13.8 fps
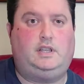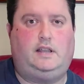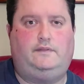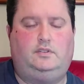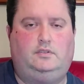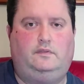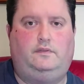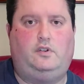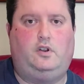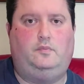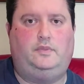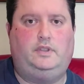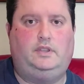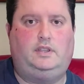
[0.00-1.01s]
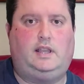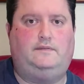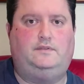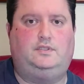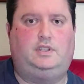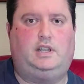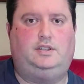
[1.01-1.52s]
Gavin from
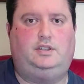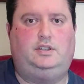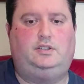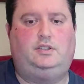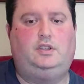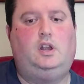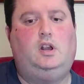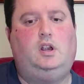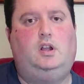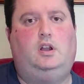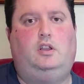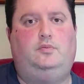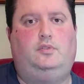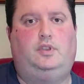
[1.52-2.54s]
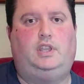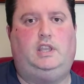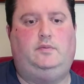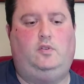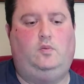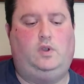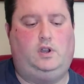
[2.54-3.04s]
Gavin's Gadgets. Hope you're
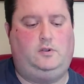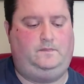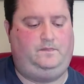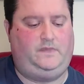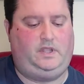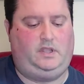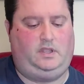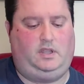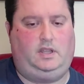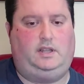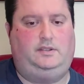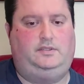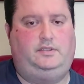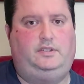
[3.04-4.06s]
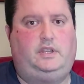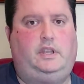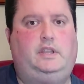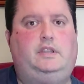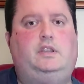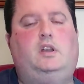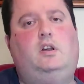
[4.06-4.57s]
keeping well. And
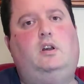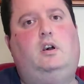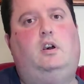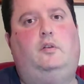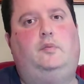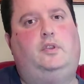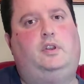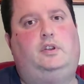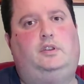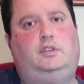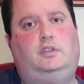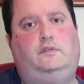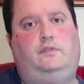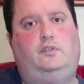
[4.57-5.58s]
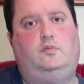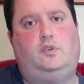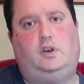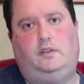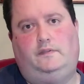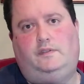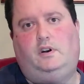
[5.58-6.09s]
today I'm going to give you
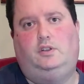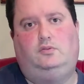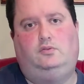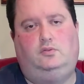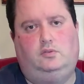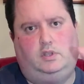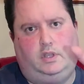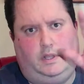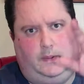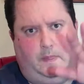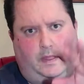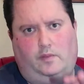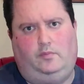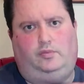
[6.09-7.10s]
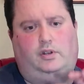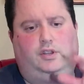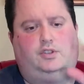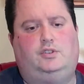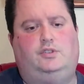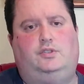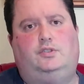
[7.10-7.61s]
my final
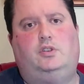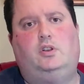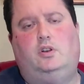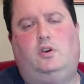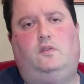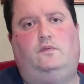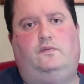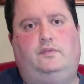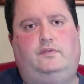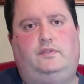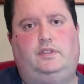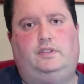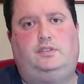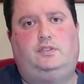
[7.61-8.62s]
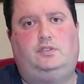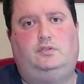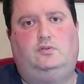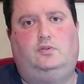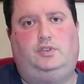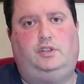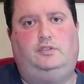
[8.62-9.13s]
impressions on this
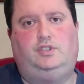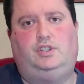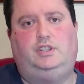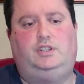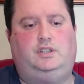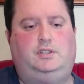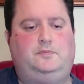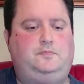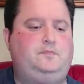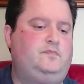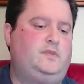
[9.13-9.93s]
Audio GD